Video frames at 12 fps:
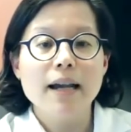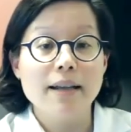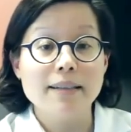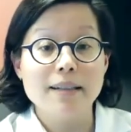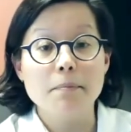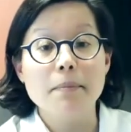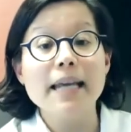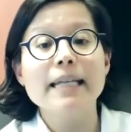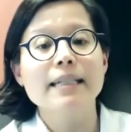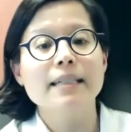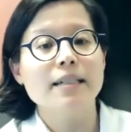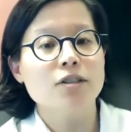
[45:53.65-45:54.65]
and then
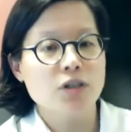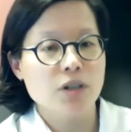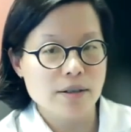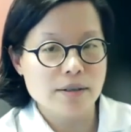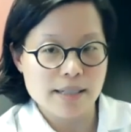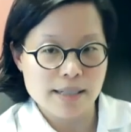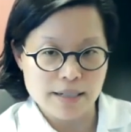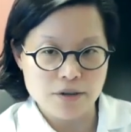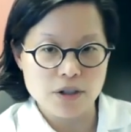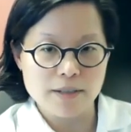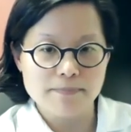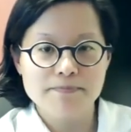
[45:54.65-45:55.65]
making a shared
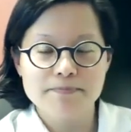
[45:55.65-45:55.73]
decision.